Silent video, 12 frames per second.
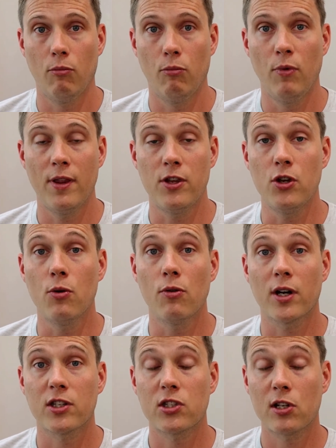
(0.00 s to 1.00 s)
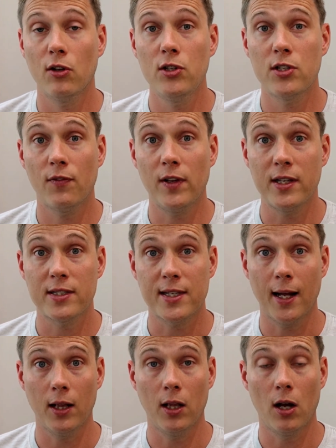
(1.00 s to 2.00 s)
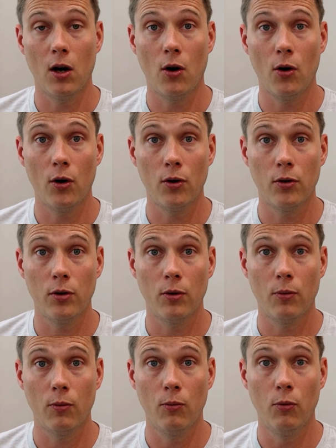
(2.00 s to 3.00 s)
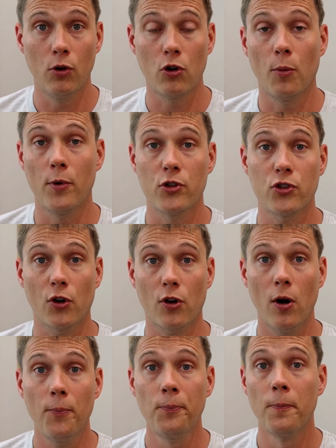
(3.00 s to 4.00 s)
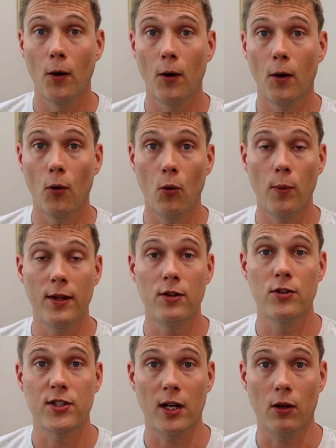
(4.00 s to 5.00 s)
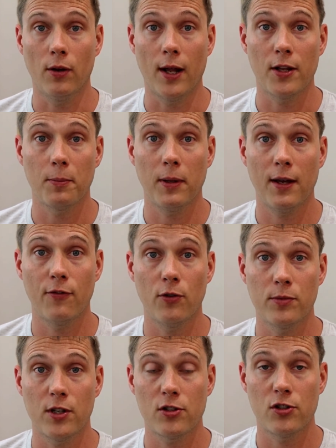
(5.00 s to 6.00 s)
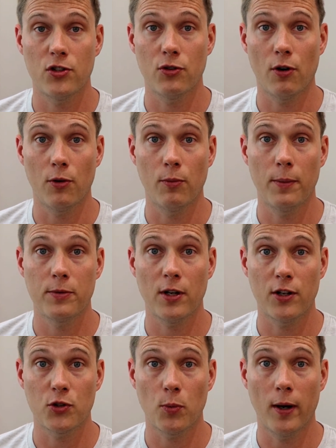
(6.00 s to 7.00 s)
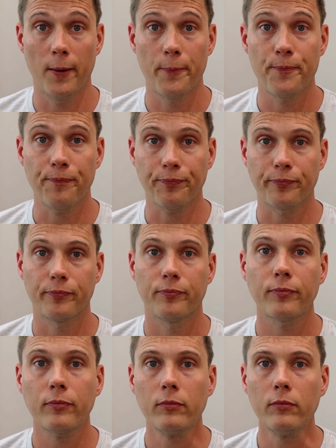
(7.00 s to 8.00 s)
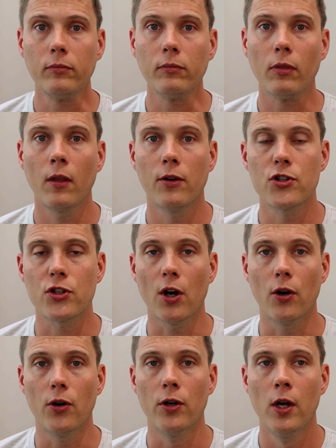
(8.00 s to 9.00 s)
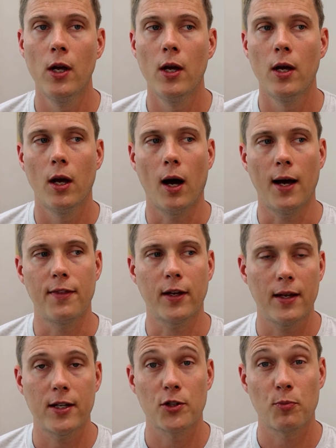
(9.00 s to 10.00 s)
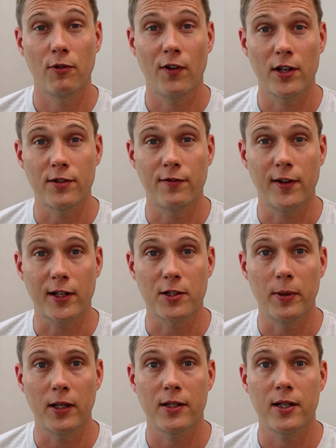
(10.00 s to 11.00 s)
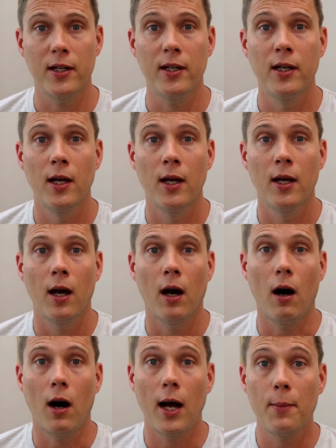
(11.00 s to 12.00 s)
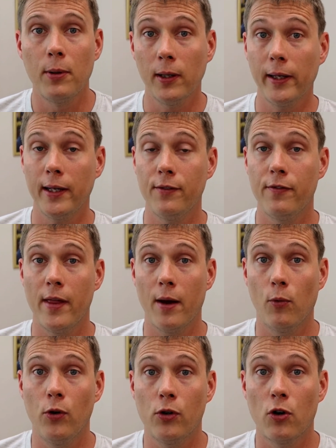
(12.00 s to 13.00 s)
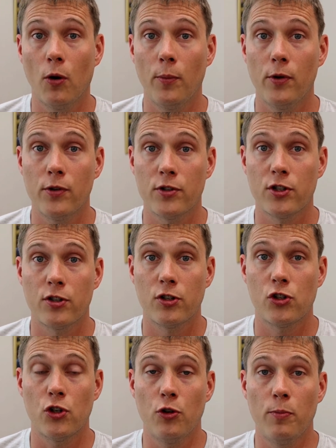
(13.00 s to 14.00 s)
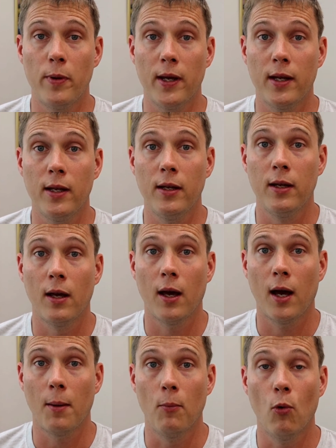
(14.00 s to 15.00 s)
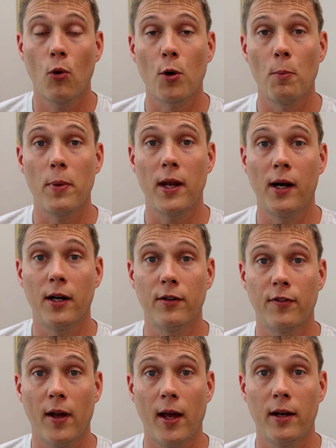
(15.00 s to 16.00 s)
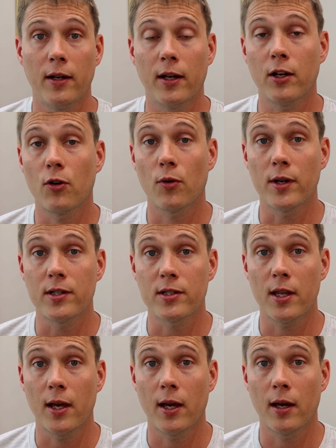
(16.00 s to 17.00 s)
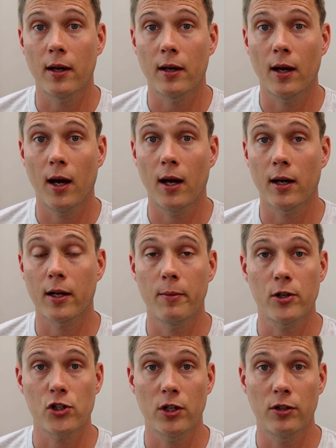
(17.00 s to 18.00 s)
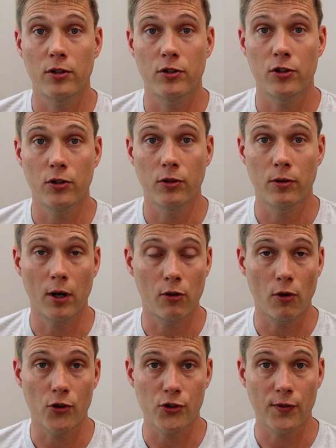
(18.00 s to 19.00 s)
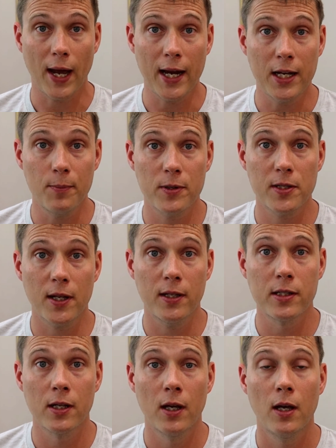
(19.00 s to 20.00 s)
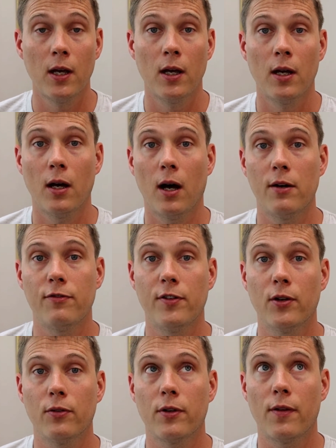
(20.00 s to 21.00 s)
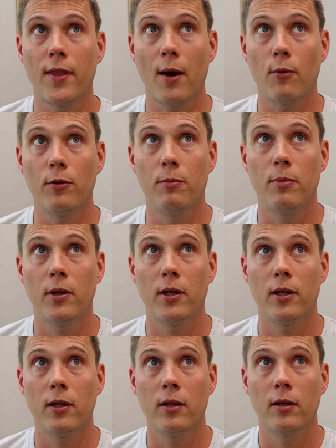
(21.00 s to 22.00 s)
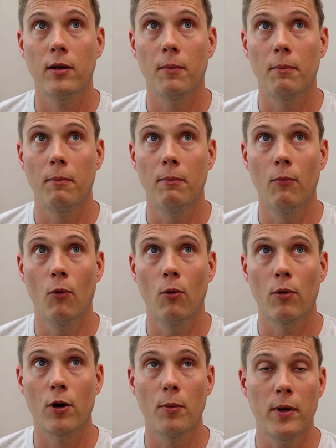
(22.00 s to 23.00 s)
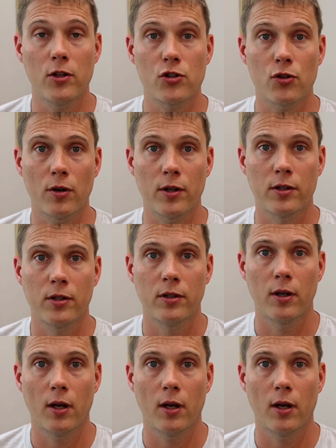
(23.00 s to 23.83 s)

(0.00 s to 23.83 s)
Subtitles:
whether you exclusively sell on WooCommerce.com or whether you sell on other platforms such as your own website as well. So I think that does provide some flexibility. I believe that WooCommerce should be more competitive and increase their commission to a gross of 80%. I feel that that would be more commensurate